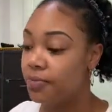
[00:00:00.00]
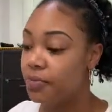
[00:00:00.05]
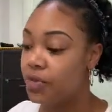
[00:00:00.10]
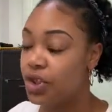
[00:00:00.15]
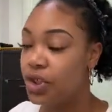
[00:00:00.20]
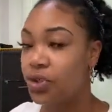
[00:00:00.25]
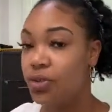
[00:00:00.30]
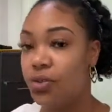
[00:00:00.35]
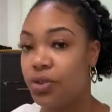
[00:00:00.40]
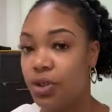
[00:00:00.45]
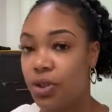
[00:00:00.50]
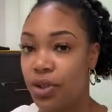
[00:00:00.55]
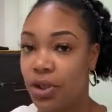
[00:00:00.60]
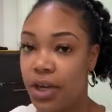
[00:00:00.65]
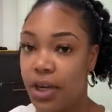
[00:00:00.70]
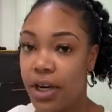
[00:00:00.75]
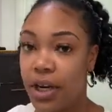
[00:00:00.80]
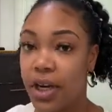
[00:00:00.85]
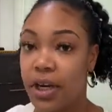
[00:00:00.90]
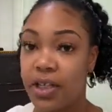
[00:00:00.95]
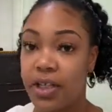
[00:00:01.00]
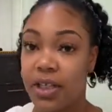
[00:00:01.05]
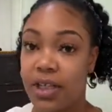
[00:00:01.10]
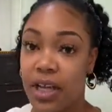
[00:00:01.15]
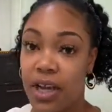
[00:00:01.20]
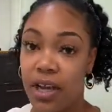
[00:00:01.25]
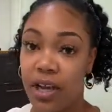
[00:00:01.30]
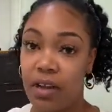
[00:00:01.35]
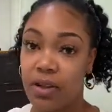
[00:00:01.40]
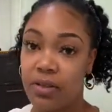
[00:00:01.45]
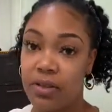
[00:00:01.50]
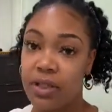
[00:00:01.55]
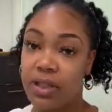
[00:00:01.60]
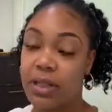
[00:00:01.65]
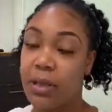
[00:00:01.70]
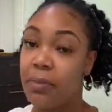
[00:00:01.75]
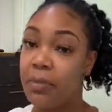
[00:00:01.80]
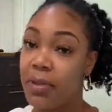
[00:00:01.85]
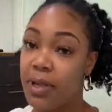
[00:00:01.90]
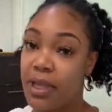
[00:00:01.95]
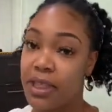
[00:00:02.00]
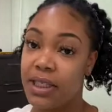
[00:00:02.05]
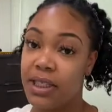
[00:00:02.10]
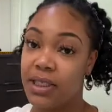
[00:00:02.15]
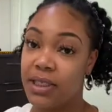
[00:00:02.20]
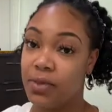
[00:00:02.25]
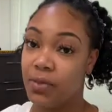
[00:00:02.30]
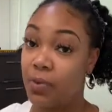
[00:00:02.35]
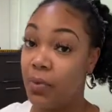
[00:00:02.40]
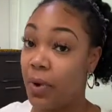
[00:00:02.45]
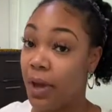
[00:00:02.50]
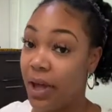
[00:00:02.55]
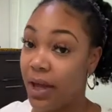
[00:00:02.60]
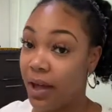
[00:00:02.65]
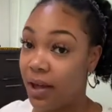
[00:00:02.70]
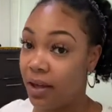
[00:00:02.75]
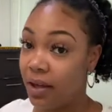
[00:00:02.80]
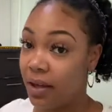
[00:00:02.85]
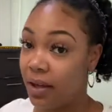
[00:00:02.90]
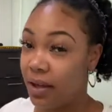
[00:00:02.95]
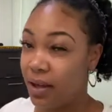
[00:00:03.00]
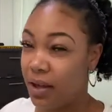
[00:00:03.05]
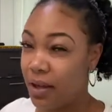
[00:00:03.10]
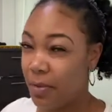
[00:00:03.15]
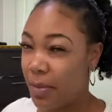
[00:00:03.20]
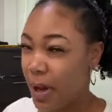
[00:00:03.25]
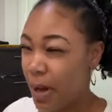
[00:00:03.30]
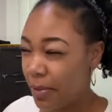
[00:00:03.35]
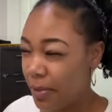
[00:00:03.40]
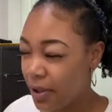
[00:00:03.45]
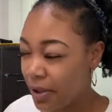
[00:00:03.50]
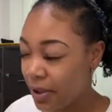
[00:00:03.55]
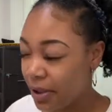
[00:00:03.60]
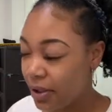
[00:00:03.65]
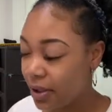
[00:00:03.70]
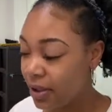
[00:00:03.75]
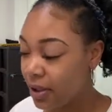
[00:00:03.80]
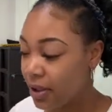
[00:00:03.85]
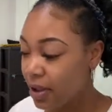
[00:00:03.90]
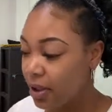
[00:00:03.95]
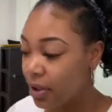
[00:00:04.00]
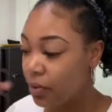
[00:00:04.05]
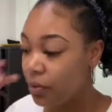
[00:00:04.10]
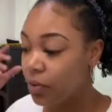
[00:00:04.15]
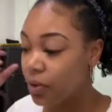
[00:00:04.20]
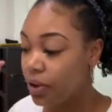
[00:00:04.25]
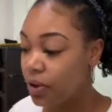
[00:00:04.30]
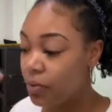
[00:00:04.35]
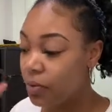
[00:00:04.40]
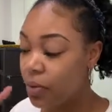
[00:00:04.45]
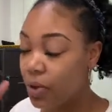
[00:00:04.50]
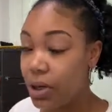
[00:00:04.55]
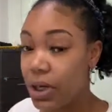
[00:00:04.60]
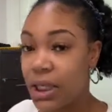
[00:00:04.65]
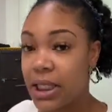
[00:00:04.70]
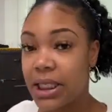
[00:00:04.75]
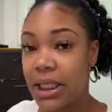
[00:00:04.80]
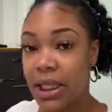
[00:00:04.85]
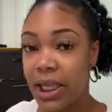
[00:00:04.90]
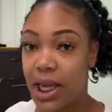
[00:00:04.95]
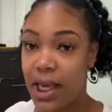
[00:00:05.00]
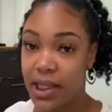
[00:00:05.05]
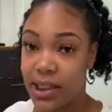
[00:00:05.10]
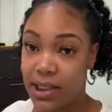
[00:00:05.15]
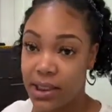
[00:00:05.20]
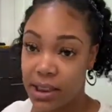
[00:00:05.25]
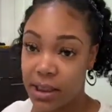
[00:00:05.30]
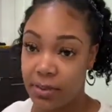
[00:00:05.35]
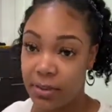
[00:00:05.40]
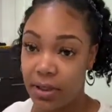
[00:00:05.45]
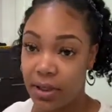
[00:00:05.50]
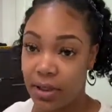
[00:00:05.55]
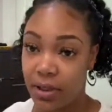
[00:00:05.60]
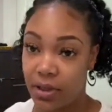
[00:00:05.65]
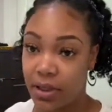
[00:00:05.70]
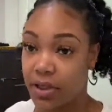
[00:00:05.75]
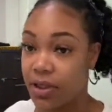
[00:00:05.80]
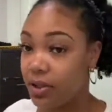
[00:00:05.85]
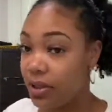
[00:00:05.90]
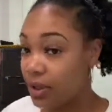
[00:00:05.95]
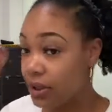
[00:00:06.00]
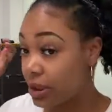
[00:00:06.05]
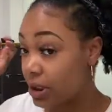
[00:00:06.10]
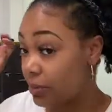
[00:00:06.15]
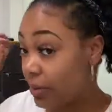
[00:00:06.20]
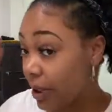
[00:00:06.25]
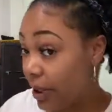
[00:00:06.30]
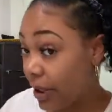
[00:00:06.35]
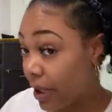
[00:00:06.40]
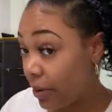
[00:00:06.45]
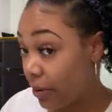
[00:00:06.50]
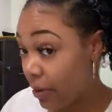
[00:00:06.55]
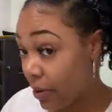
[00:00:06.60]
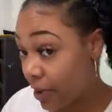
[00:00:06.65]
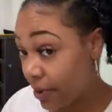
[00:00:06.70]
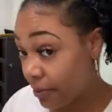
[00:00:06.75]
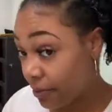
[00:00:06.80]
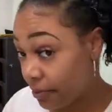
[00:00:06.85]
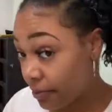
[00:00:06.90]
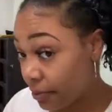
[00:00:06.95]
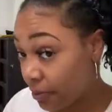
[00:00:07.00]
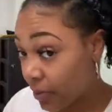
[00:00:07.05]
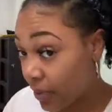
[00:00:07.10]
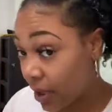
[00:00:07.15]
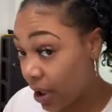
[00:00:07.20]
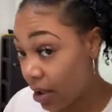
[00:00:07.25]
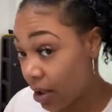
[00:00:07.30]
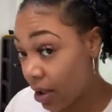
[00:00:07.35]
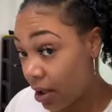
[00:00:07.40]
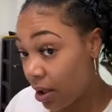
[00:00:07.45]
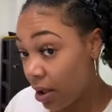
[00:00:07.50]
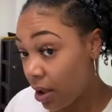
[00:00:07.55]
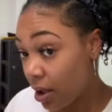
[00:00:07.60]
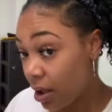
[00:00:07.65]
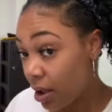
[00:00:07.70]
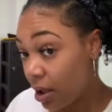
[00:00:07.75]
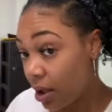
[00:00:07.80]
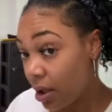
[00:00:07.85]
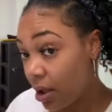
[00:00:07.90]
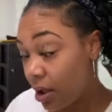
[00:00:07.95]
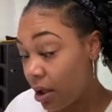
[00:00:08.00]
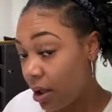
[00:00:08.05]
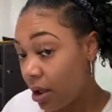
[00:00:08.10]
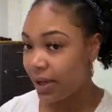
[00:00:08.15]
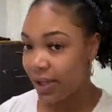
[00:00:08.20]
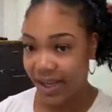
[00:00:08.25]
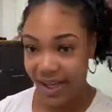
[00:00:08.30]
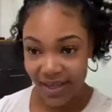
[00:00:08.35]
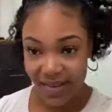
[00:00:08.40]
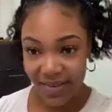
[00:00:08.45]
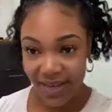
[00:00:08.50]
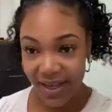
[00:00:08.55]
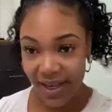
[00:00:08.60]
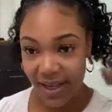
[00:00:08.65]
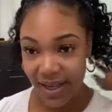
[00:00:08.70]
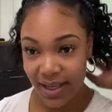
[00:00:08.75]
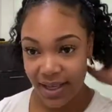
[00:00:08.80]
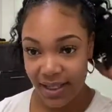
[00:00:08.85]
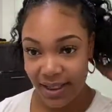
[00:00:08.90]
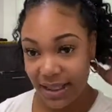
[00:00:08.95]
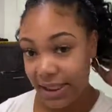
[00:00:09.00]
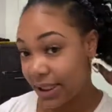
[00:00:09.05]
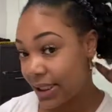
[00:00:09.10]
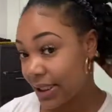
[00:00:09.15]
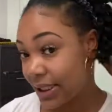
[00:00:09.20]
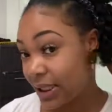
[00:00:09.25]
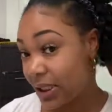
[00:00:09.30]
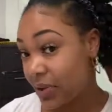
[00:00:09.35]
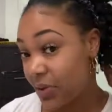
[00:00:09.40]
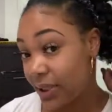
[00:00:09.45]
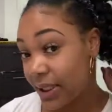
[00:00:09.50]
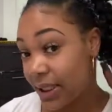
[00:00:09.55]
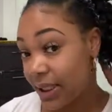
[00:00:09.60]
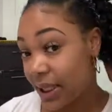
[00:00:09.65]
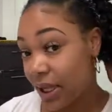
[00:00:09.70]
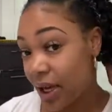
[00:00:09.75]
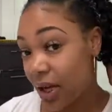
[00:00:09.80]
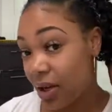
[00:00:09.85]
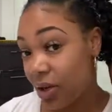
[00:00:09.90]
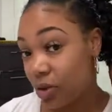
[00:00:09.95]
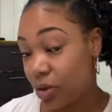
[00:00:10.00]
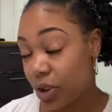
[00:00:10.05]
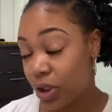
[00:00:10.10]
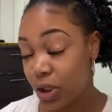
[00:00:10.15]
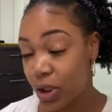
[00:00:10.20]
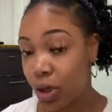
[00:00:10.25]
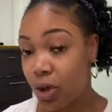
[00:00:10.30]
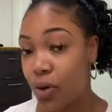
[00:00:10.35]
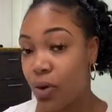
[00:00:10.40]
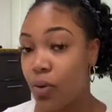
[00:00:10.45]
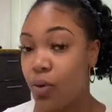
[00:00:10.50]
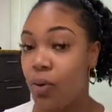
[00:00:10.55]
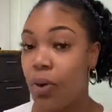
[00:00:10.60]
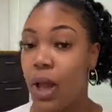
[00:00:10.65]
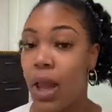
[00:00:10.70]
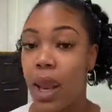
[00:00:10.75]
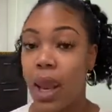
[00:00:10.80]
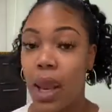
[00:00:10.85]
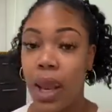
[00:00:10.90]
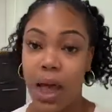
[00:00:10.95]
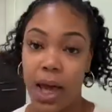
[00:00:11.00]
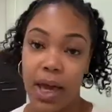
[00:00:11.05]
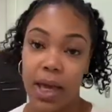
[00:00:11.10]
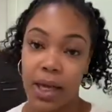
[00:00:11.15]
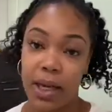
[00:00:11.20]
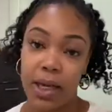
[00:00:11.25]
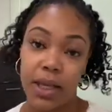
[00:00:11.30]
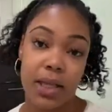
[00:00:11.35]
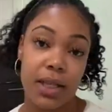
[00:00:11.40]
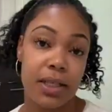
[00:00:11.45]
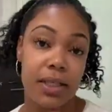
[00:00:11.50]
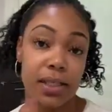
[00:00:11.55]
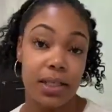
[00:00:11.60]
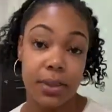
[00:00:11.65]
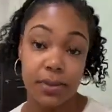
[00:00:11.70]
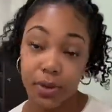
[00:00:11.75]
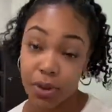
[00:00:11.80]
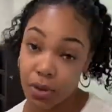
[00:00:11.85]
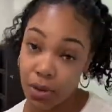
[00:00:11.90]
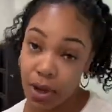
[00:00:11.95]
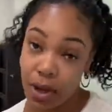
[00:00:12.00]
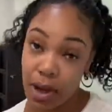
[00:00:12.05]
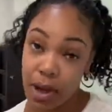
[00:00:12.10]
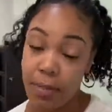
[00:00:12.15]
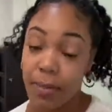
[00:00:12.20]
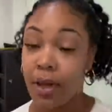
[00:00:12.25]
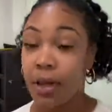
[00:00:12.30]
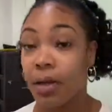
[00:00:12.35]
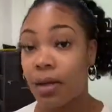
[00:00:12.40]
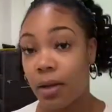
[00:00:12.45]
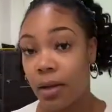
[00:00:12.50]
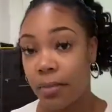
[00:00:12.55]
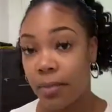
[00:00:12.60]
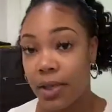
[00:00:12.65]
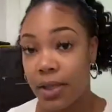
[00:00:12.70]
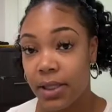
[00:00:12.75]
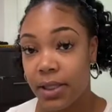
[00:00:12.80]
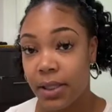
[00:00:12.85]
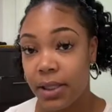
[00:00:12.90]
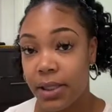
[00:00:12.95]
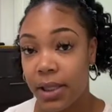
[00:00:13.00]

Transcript: choose your hairstyles the best way, in my opinion, when you want it to last a little bit longer. So this is my day 1. Yeah, you guys, this is the twist out. So like, subscribe, and comment.